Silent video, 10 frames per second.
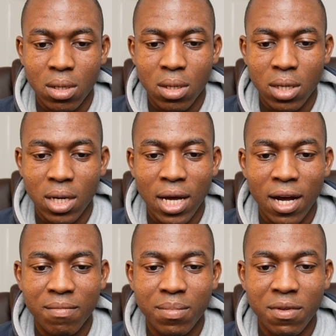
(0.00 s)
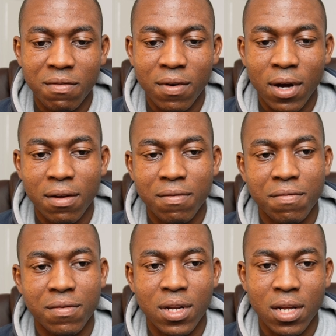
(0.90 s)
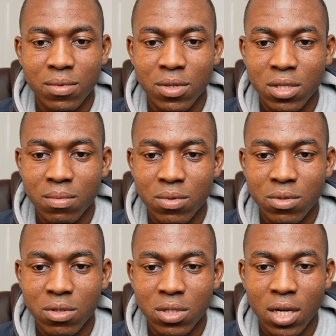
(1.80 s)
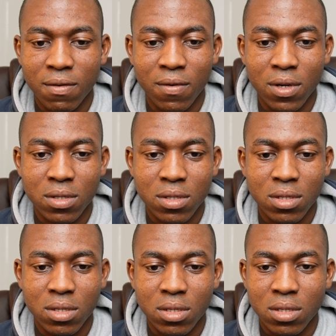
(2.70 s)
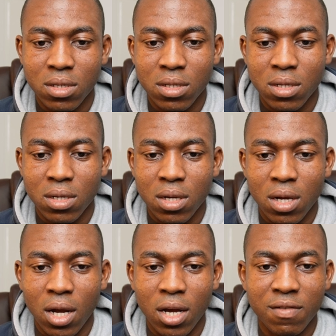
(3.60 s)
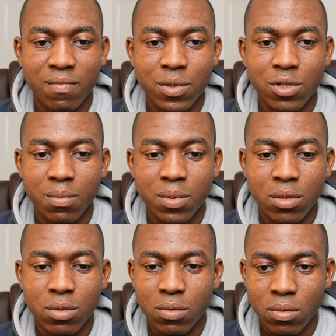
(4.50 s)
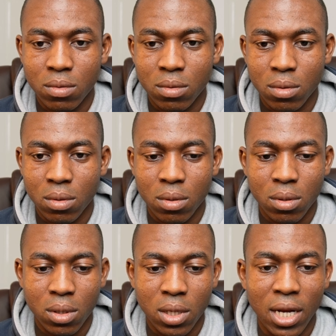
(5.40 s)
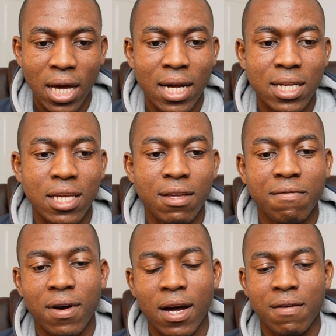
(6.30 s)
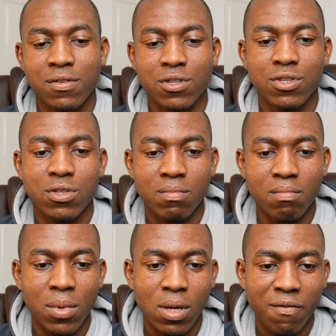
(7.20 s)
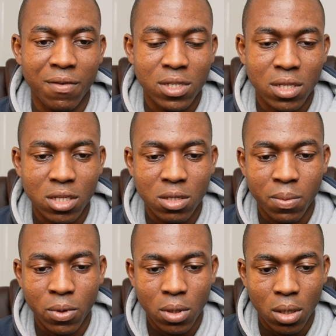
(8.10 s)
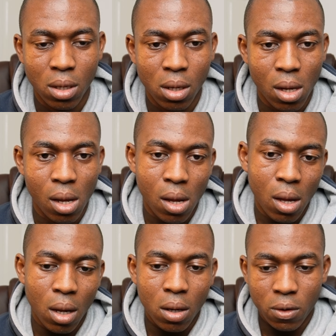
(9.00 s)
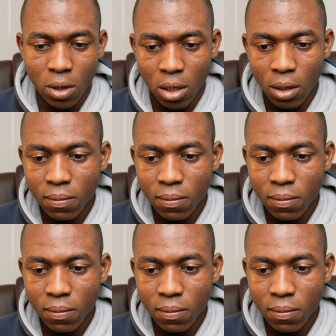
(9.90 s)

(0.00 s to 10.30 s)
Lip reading: then I have b5, then I'm just able to just advance. And if bishop e2, then I add e5, just fixing this pawn. Okay,